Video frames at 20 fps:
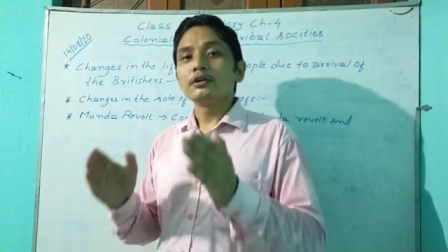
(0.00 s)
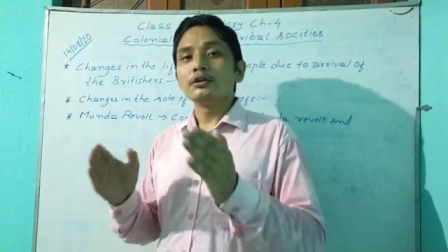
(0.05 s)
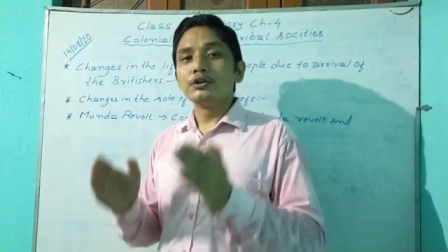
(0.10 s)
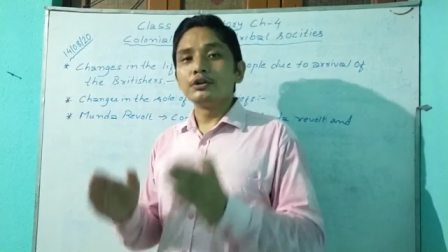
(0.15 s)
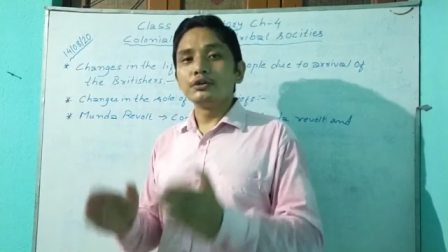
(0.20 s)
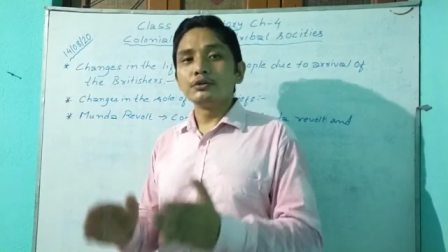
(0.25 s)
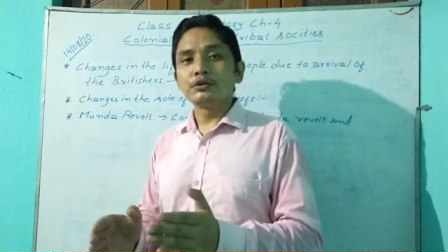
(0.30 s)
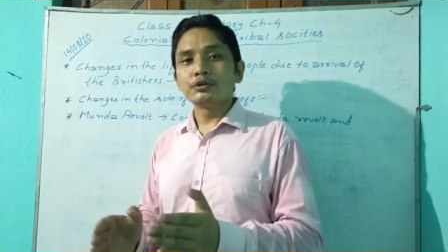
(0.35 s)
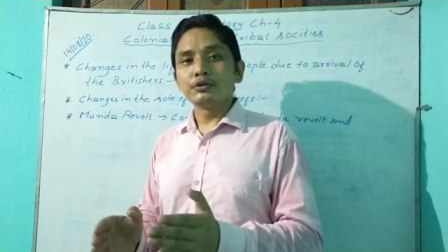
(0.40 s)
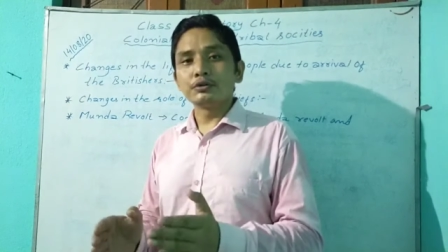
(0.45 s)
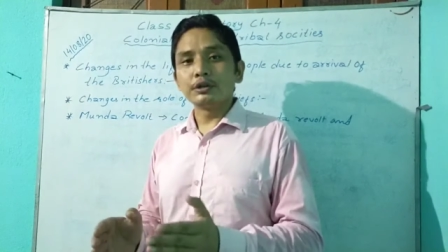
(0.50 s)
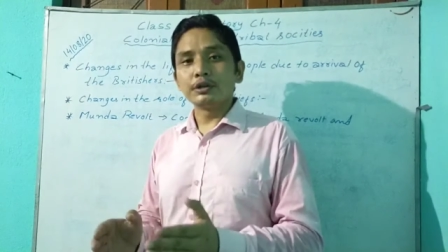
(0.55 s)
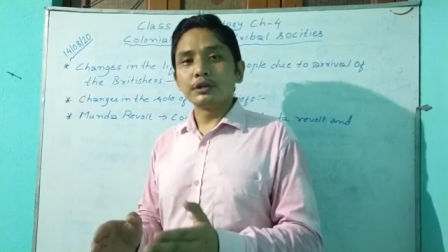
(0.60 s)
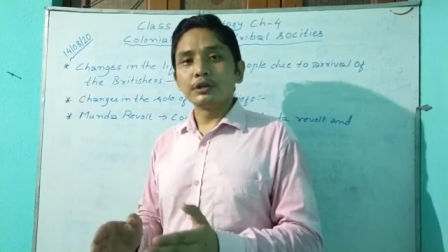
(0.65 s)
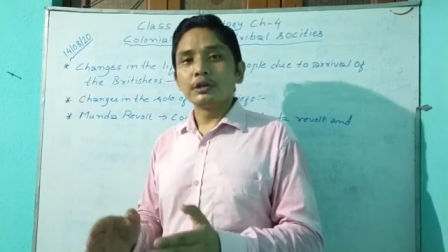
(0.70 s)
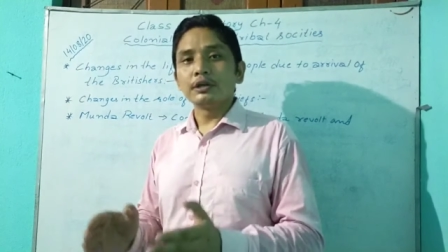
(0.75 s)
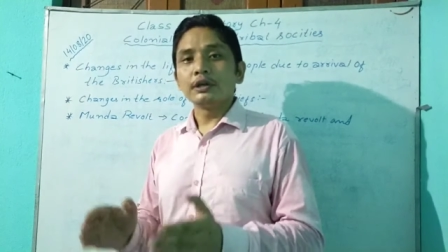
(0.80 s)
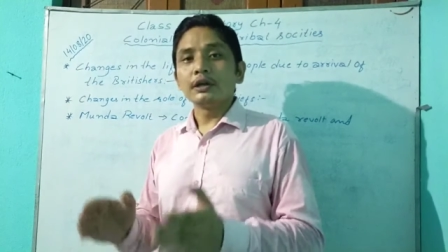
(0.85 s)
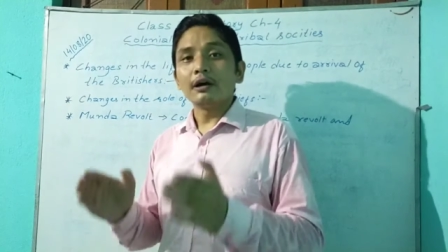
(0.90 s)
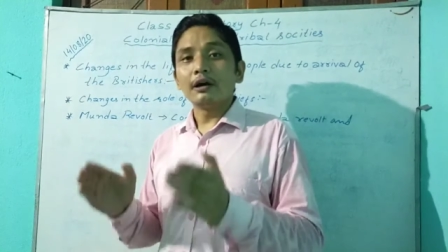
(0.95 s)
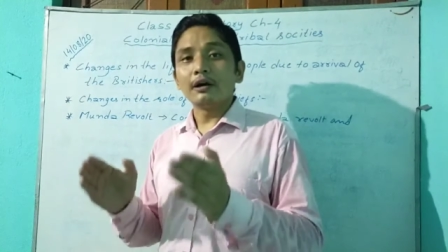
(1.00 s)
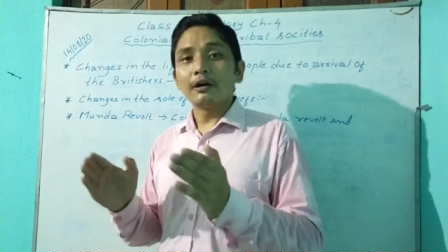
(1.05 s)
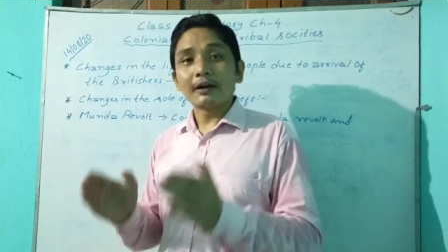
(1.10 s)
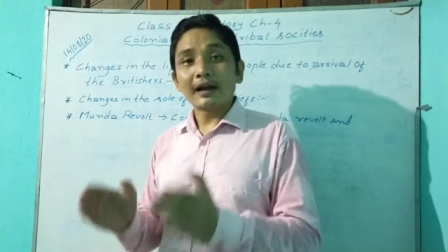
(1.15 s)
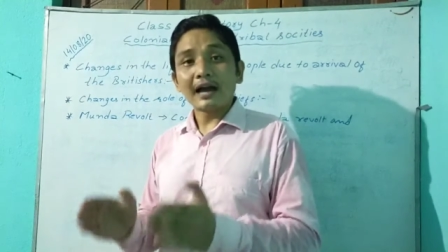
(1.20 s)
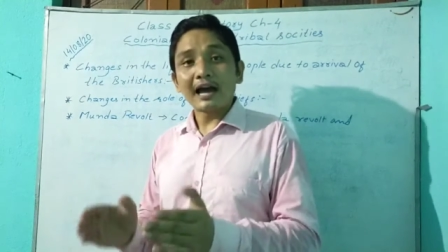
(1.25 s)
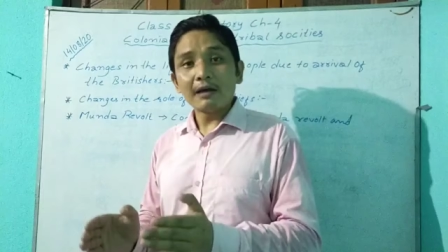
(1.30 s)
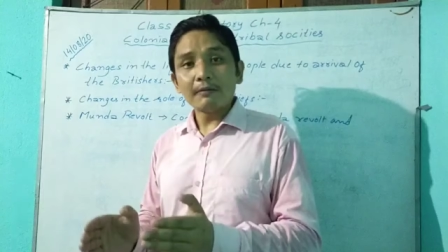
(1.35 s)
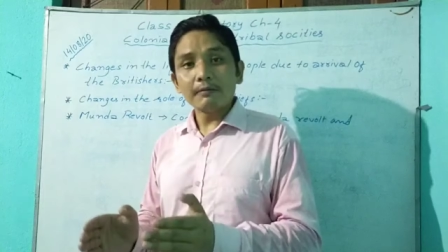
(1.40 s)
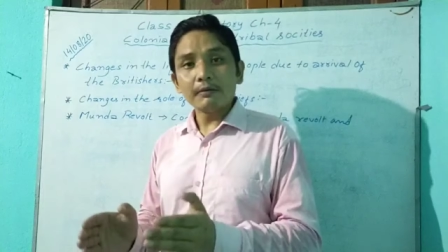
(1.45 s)
due to the
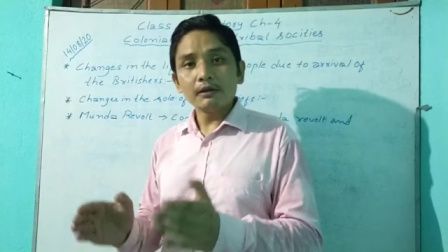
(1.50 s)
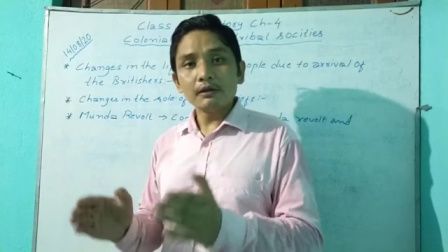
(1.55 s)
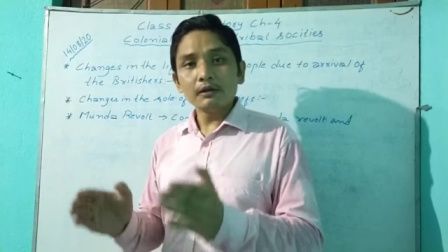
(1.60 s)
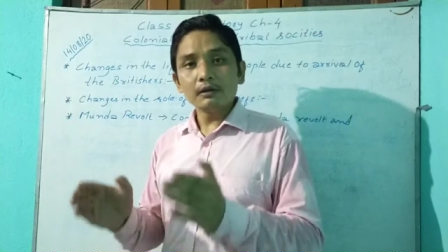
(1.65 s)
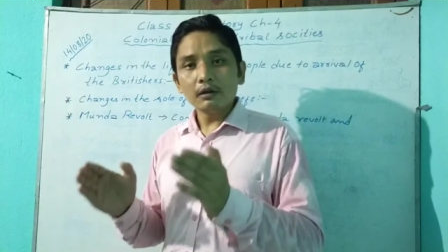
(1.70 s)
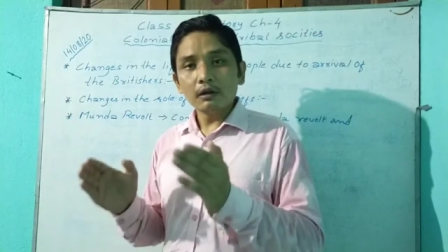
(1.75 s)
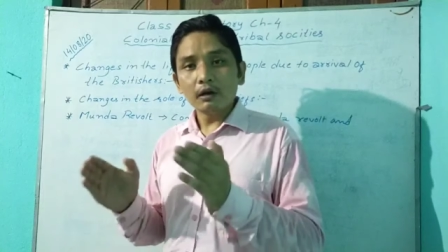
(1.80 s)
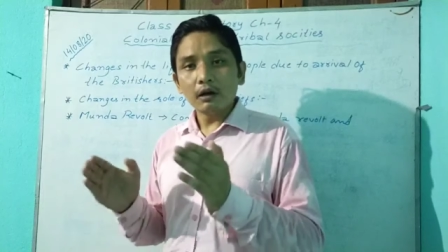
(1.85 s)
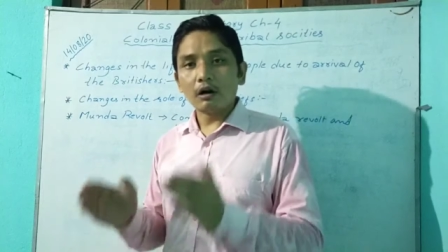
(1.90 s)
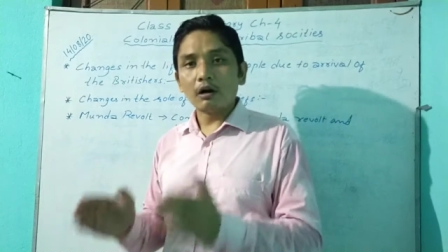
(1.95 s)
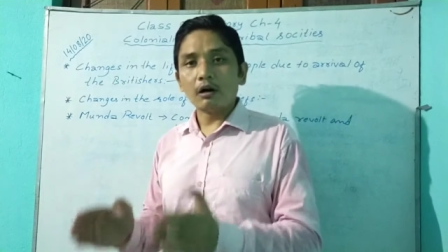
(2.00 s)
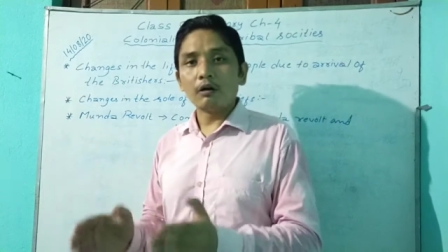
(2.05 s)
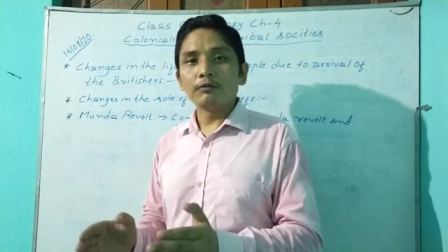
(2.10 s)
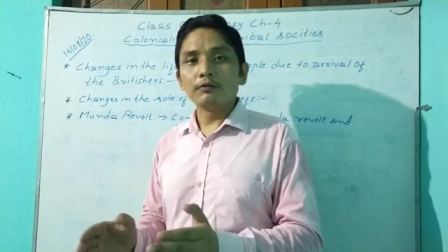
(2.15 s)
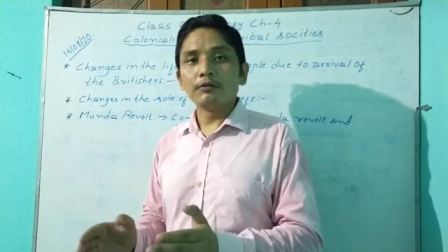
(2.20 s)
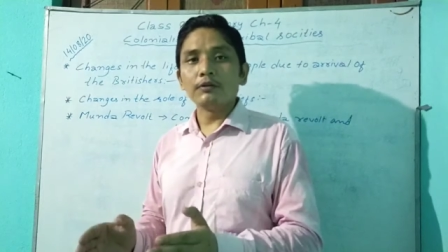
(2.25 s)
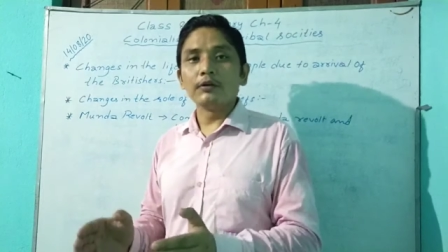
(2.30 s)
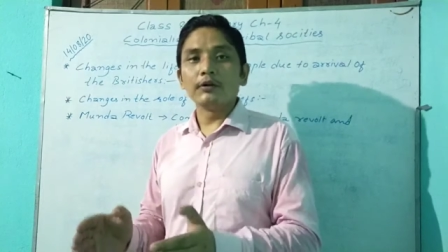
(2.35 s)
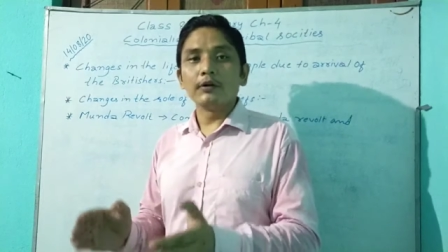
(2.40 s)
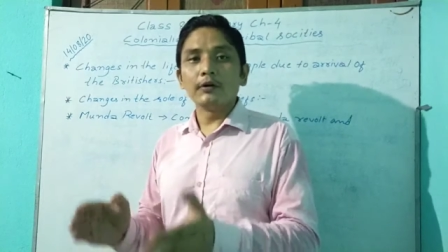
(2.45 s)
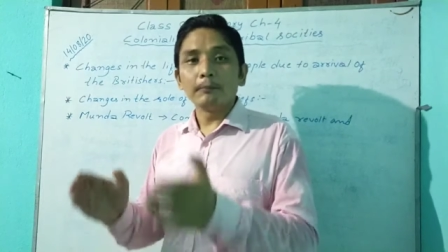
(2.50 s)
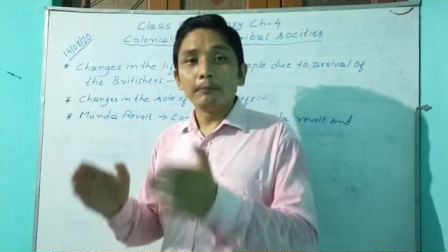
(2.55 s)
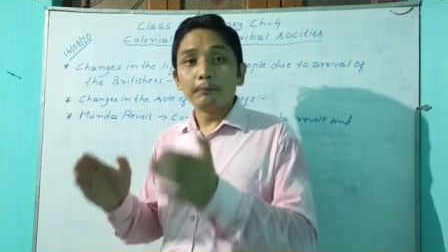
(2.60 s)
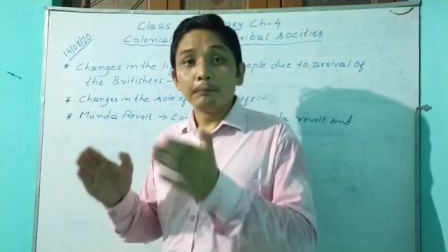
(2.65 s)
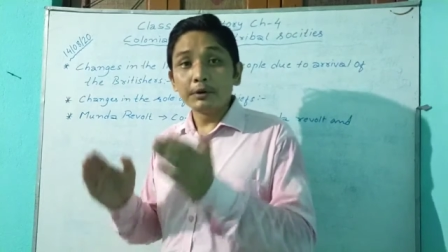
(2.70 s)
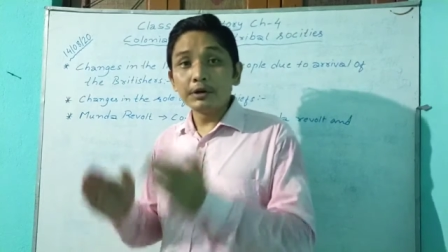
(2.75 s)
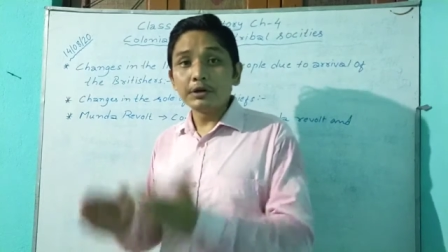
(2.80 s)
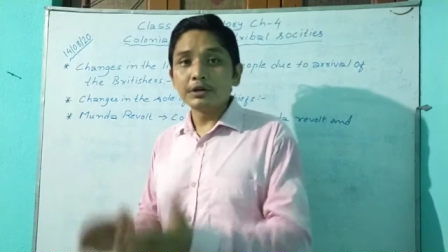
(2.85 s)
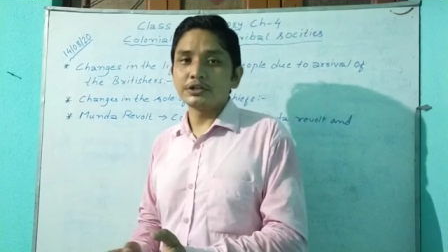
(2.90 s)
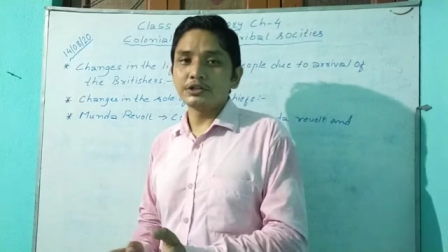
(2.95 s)
arrival of the
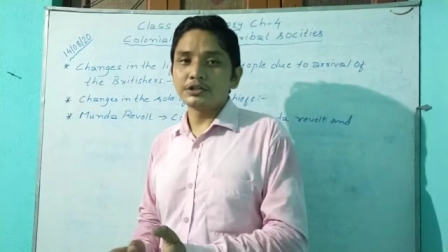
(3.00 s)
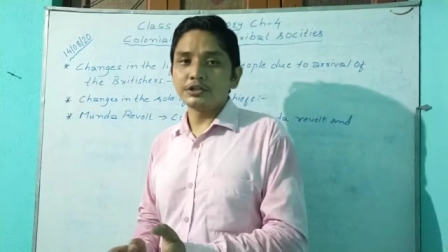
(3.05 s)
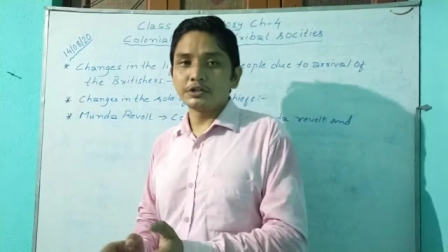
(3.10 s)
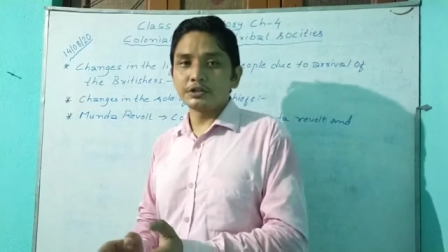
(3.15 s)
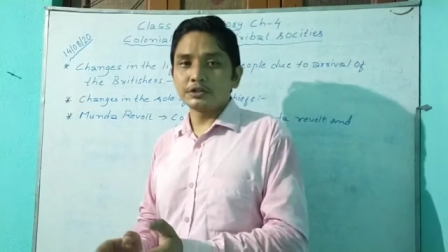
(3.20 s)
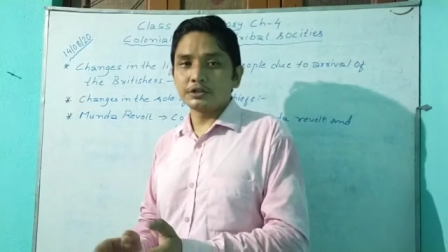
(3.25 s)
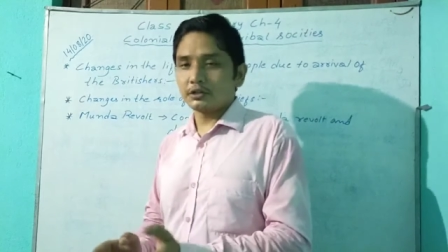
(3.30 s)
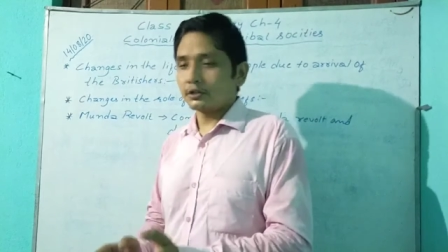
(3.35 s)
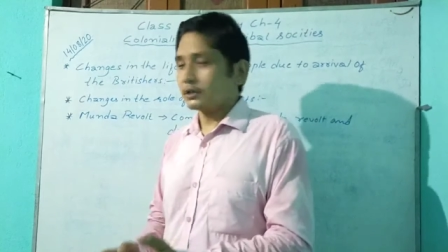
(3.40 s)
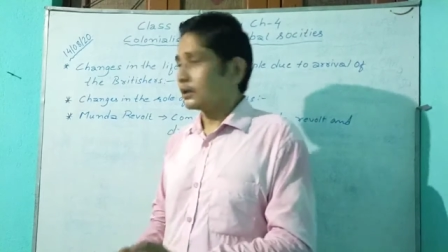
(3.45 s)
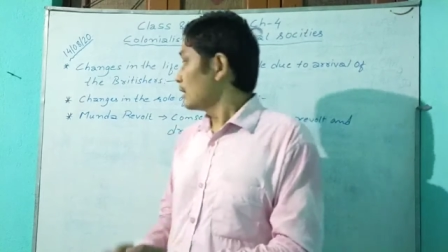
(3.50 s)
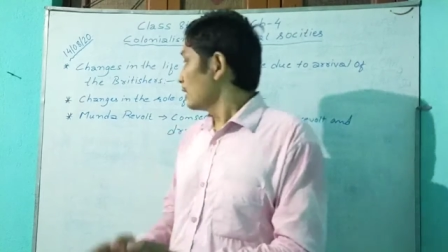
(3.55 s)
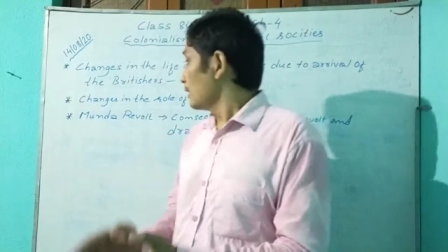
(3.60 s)
Britishers.